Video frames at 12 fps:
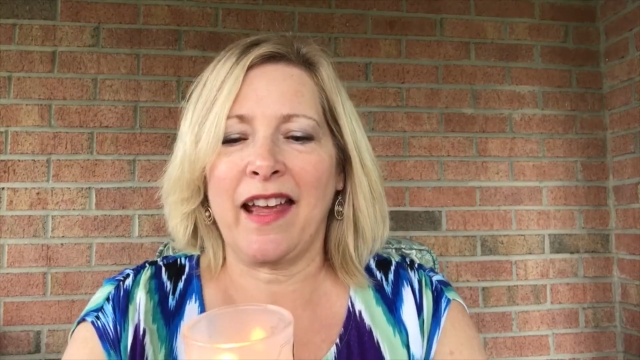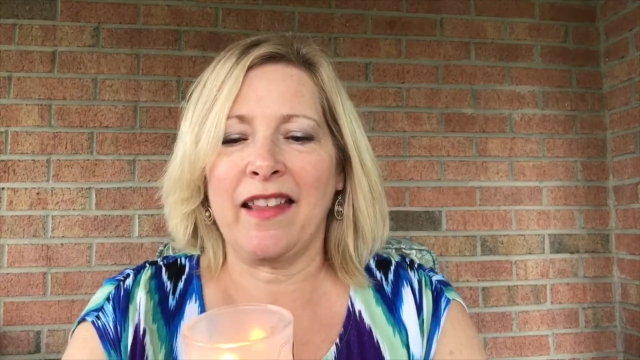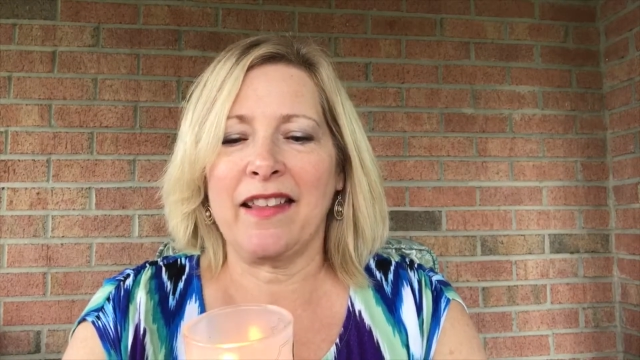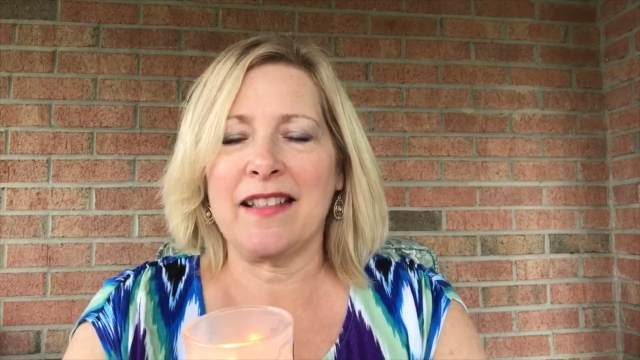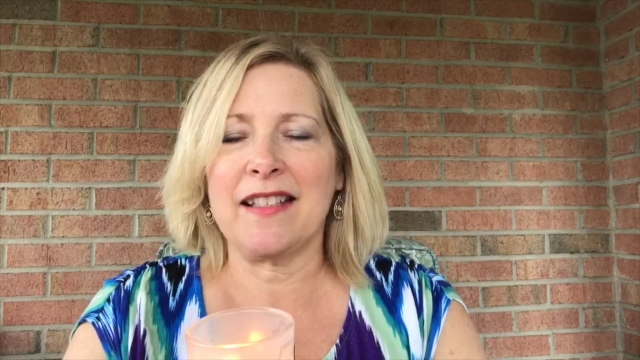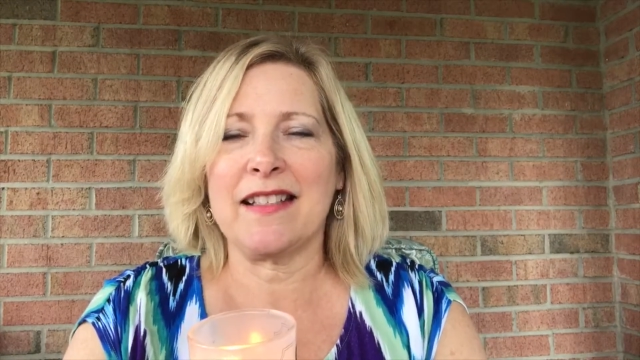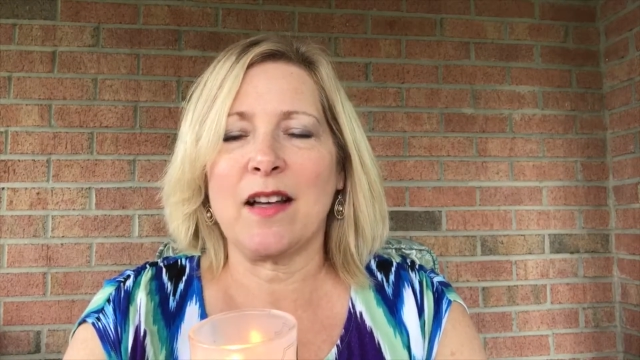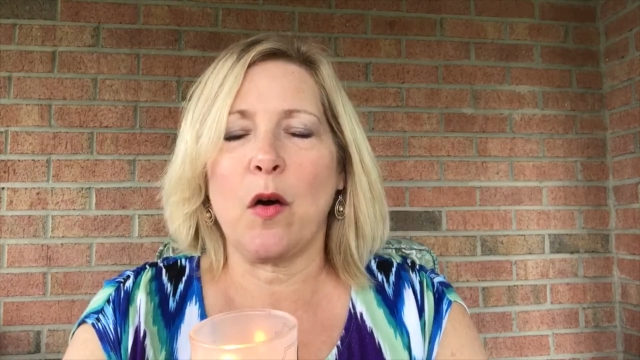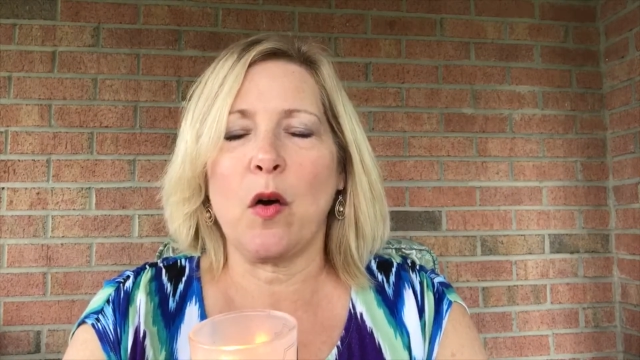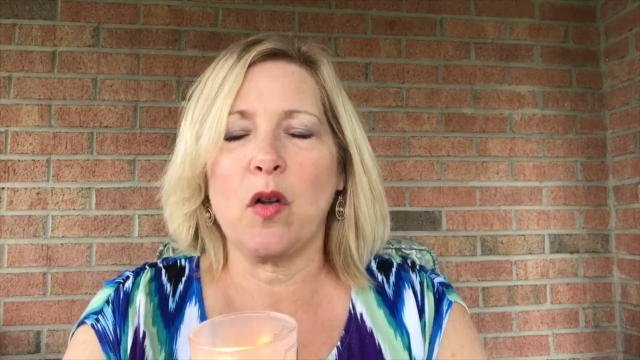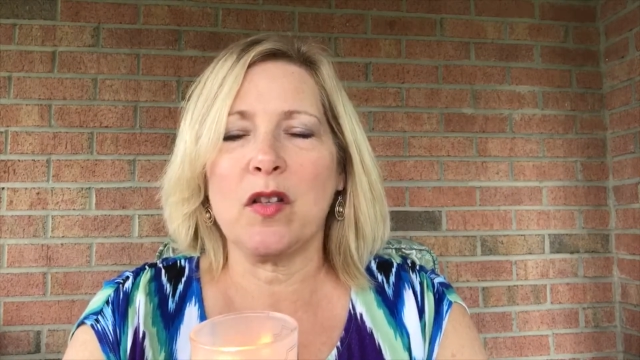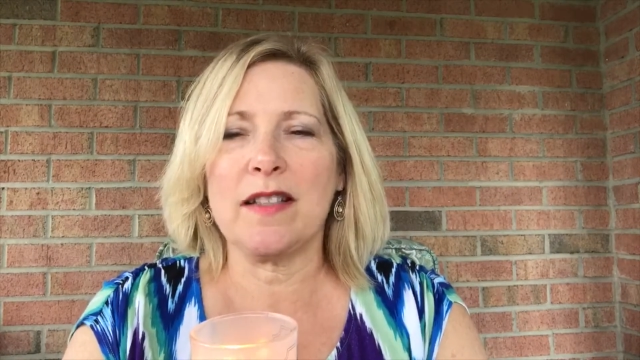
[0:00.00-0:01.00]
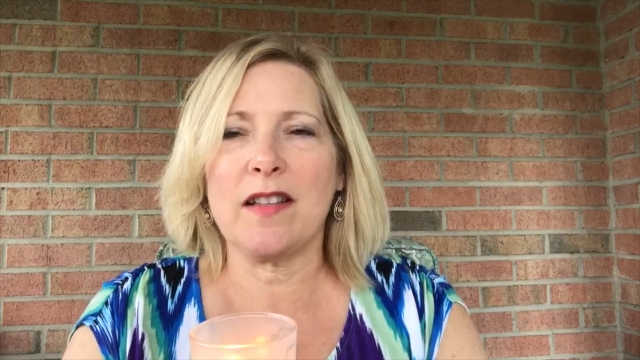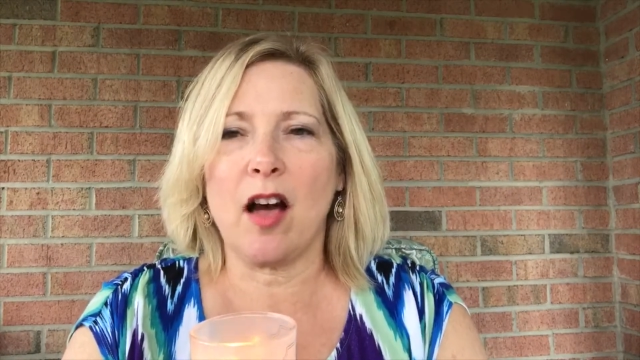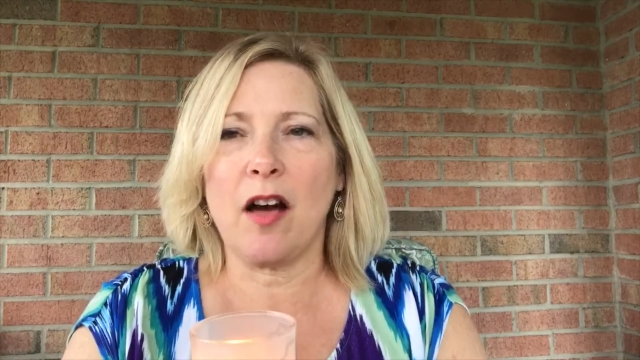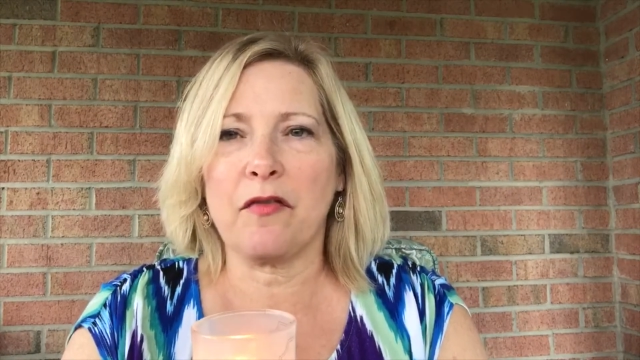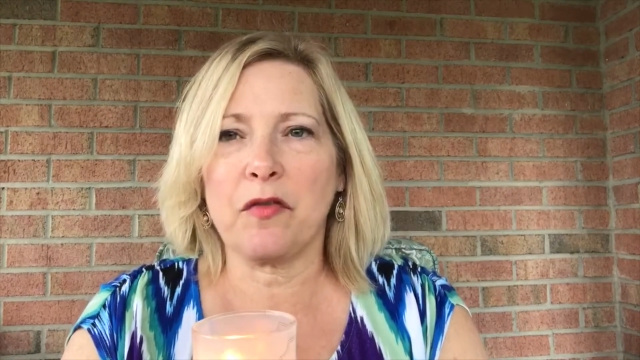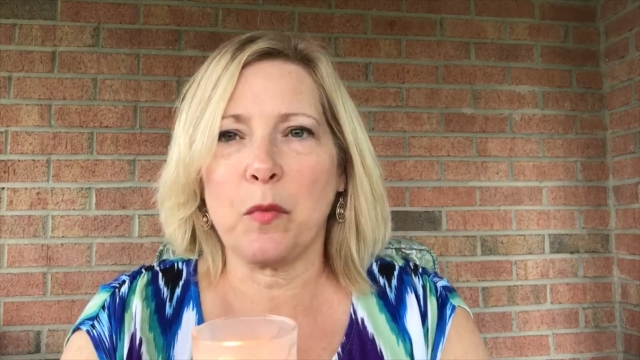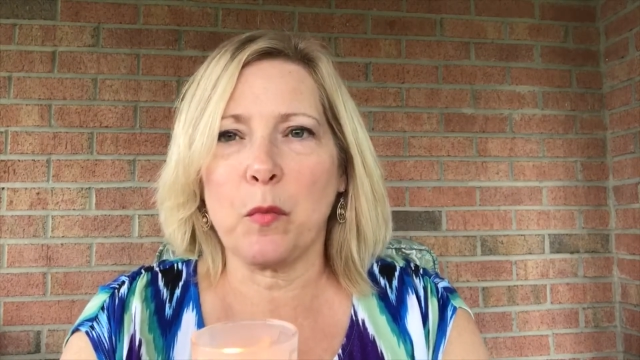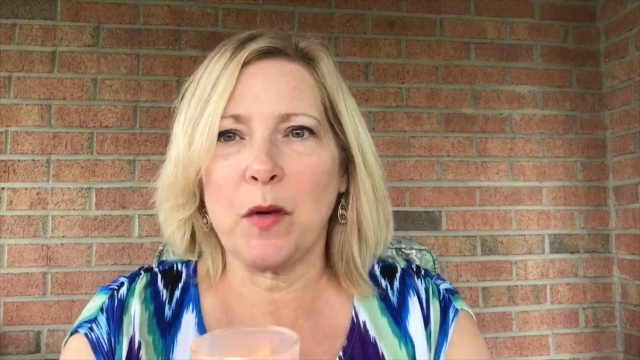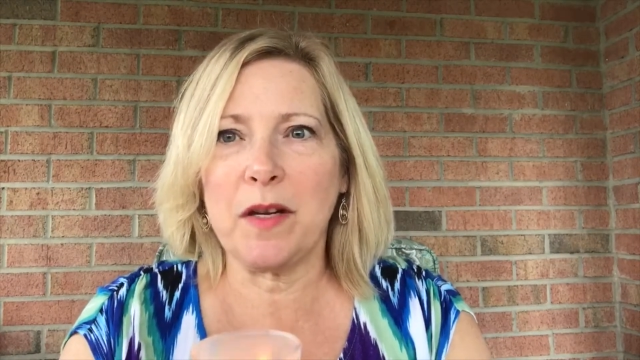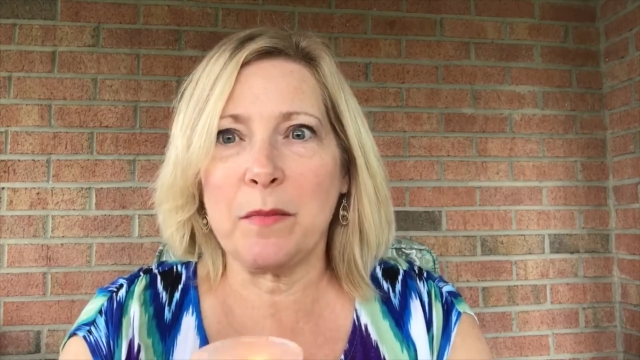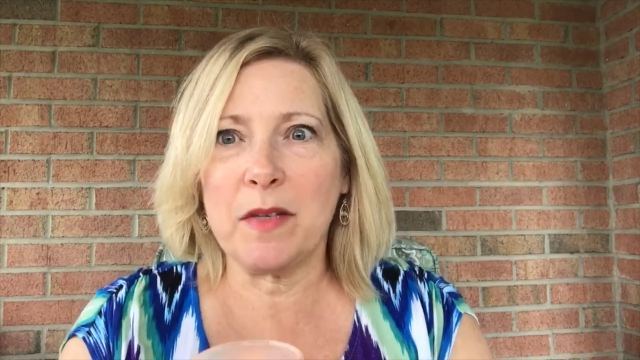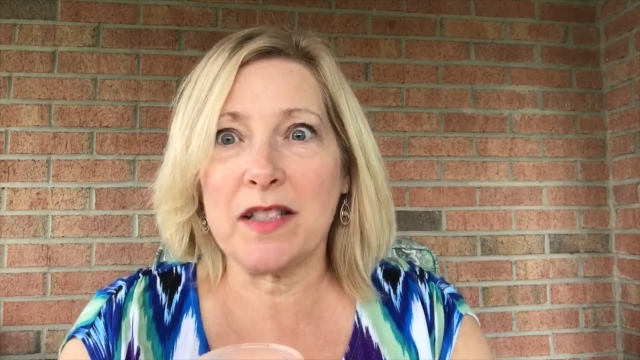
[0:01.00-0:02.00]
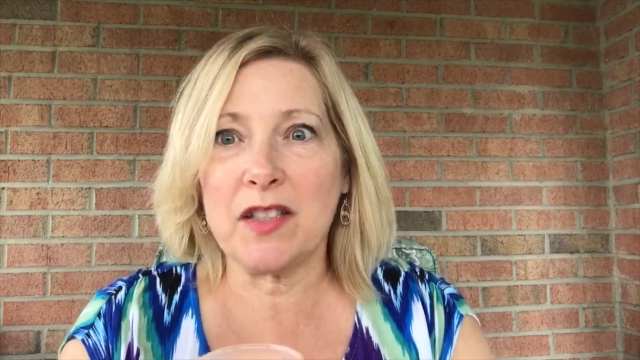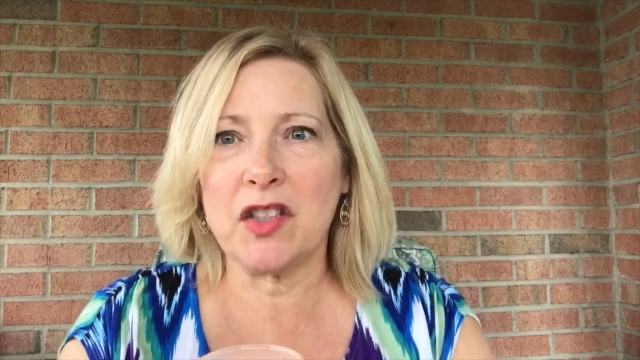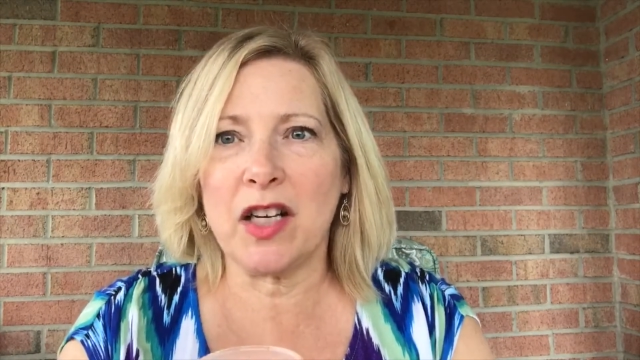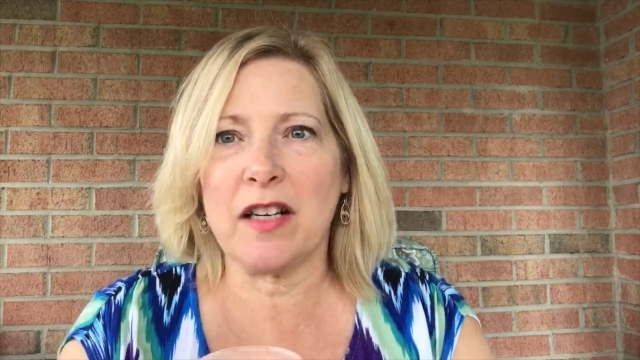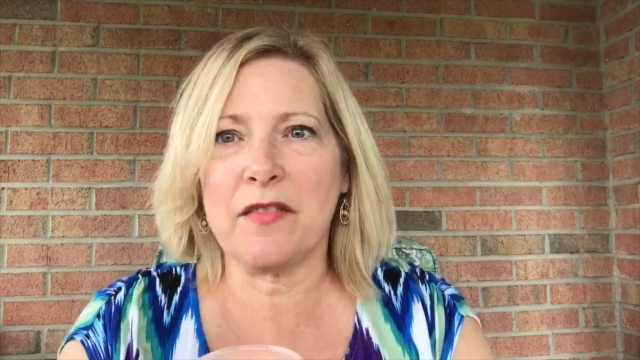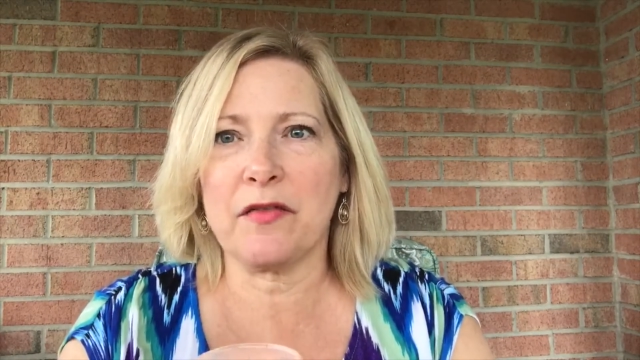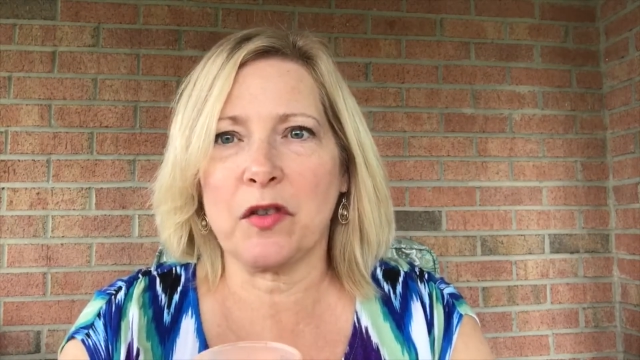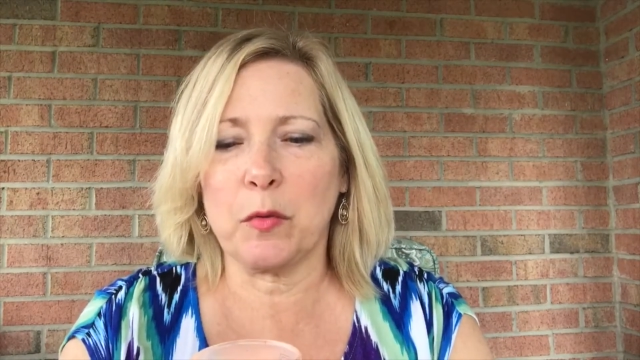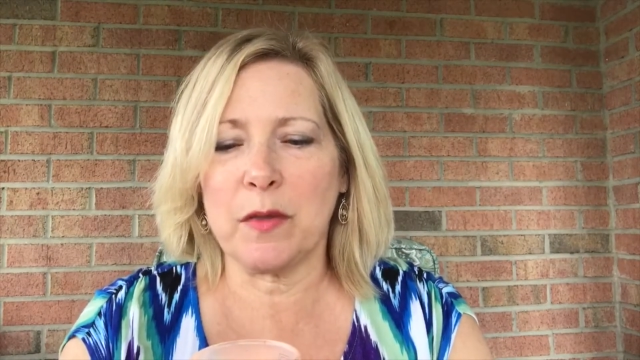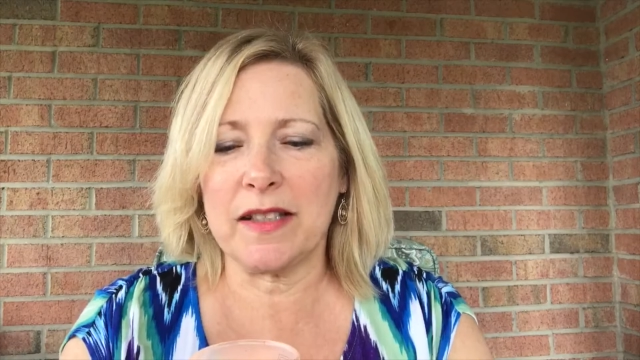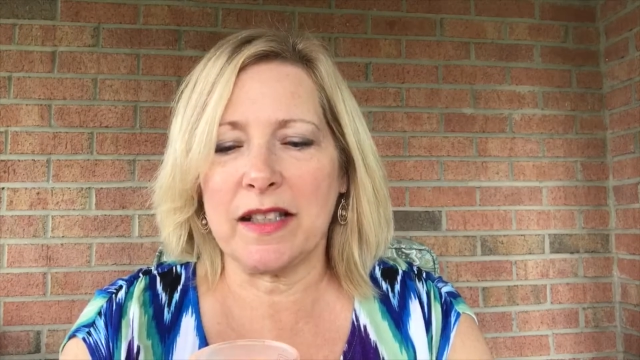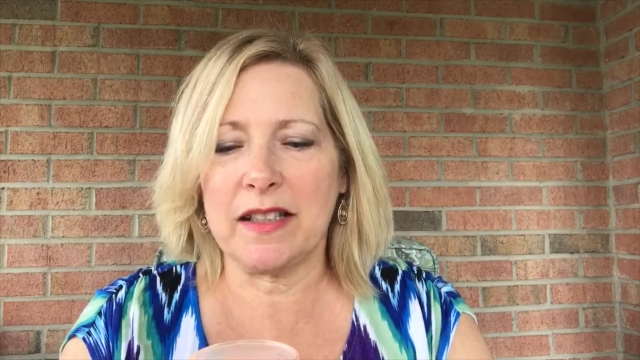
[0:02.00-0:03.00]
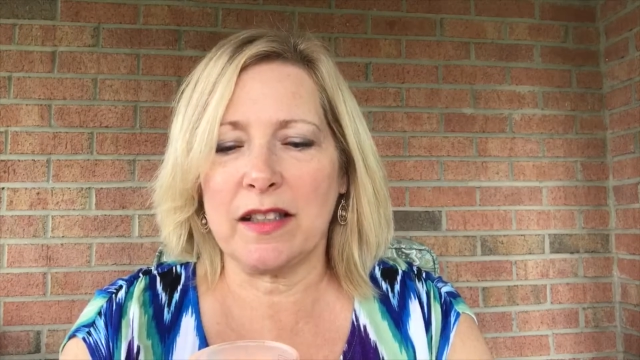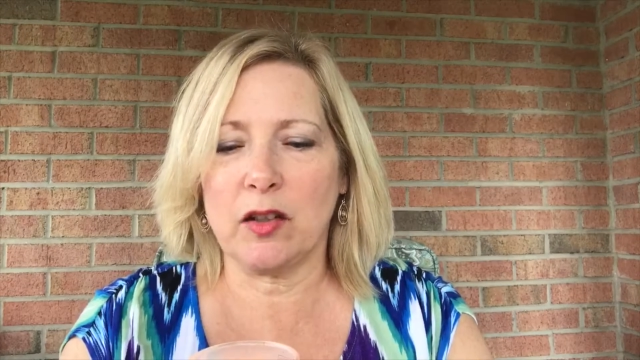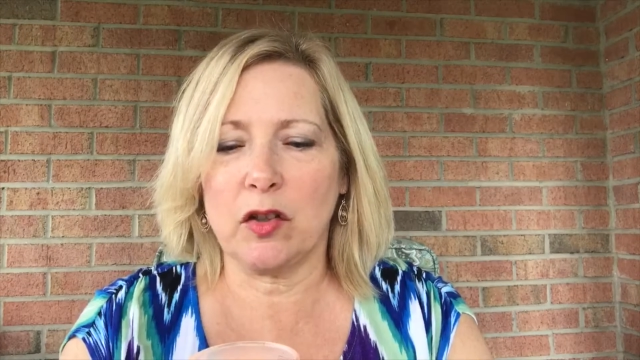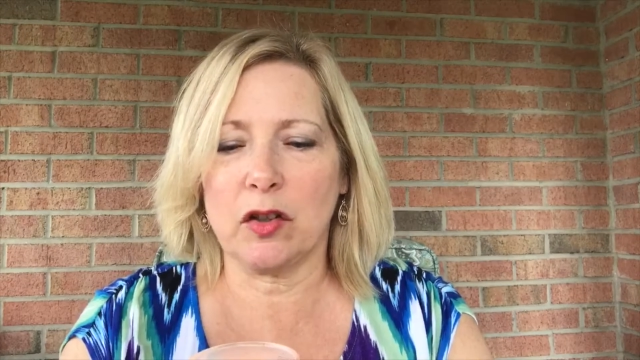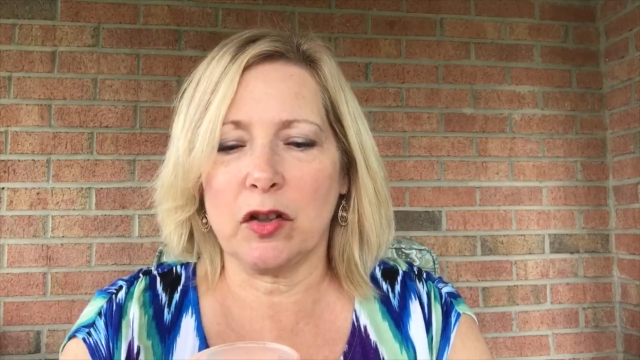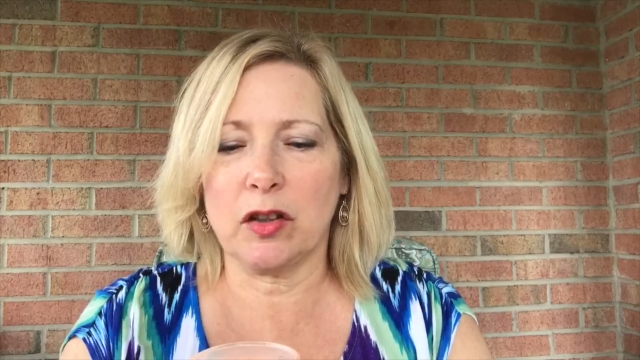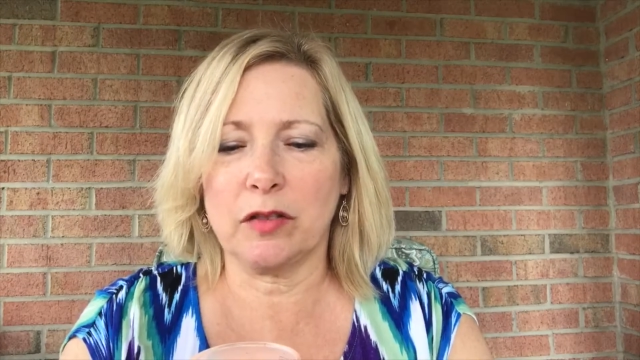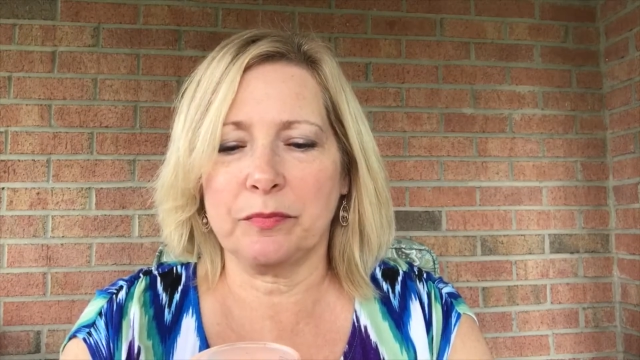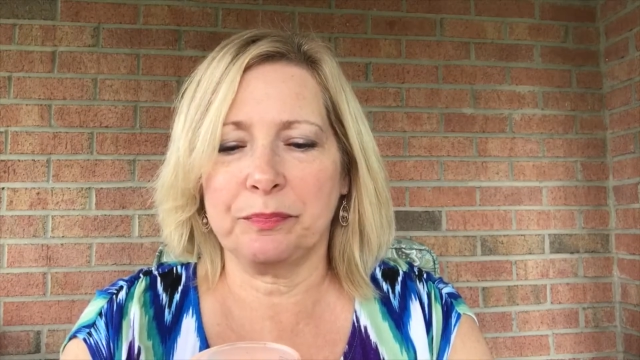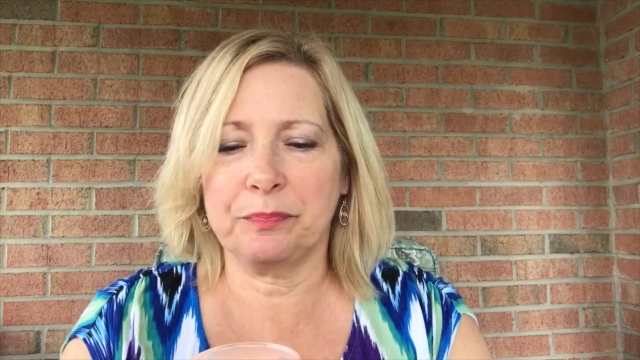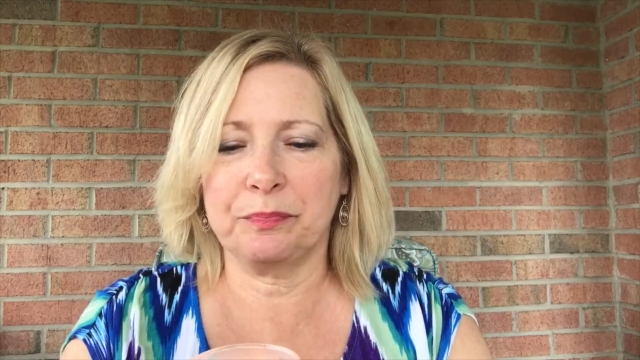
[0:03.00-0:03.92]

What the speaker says: This is an old song from when Miss Jennifer was a little girl.